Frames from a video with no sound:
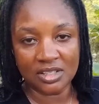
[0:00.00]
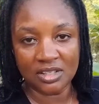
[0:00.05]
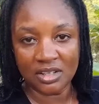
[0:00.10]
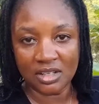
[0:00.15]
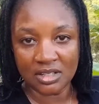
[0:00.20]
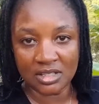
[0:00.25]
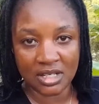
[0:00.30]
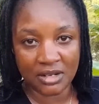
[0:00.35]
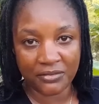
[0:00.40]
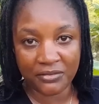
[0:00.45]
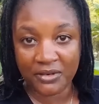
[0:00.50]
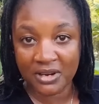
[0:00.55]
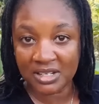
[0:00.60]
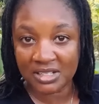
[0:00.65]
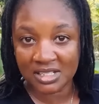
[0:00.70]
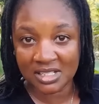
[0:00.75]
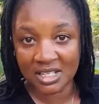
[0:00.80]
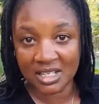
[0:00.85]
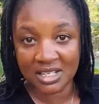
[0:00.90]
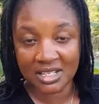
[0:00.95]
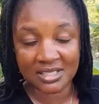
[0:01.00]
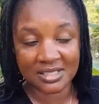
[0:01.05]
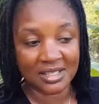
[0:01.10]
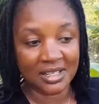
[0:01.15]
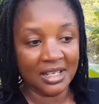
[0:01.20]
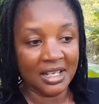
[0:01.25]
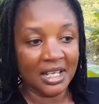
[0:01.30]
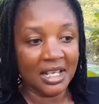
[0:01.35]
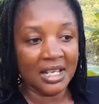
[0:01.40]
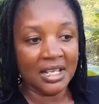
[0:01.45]
The difference is
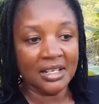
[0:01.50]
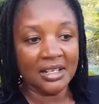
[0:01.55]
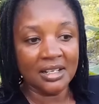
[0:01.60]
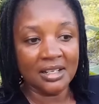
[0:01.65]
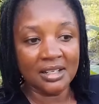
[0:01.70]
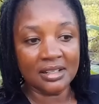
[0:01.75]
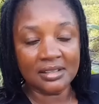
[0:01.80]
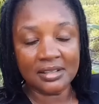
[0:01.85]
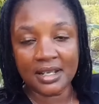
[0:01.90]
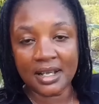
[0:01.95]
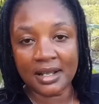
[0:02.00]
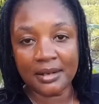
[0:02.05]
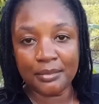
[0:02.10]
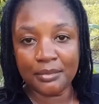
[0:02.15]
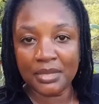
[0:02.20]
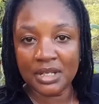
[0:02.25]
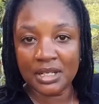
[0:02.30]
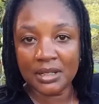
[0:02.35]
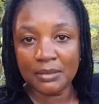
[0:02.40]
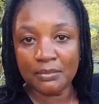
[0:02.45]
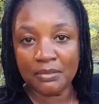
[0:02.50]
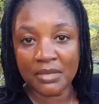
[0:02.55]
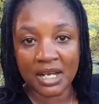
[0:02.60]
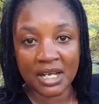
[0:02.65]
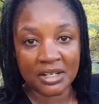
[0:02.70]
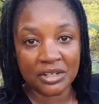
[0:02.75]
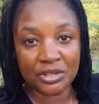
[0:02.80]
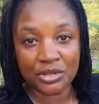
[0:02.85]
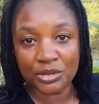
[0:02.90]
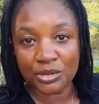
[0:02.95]
it can be
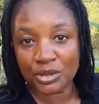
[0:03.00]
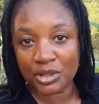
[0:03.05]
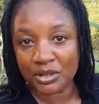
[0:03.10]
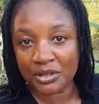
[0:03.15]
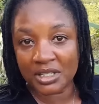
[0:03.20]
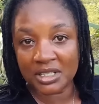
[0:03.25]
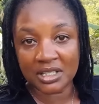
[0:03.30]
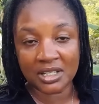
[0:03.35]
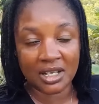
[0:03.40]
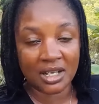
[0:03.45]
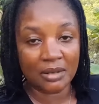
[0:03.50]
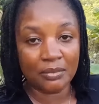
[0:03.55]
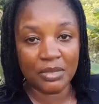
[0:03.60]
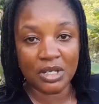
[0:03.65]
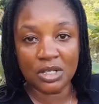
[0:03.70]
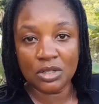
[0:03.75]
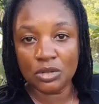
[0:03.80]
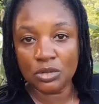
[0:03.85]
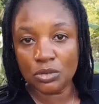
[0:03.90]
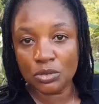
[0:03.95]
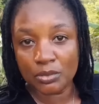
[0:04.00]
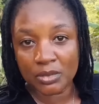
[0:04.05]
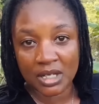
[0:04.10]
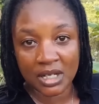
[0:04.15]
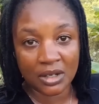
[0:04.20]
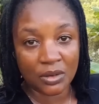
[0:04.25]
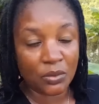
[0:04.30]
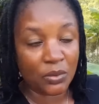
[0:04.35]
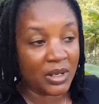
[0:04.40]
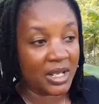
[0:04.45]
manure, it can be
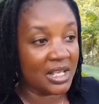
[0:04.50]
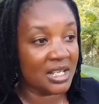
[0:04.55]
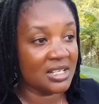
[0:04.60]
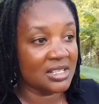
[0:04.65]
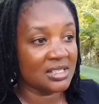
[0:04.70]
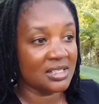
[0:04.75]
human waste,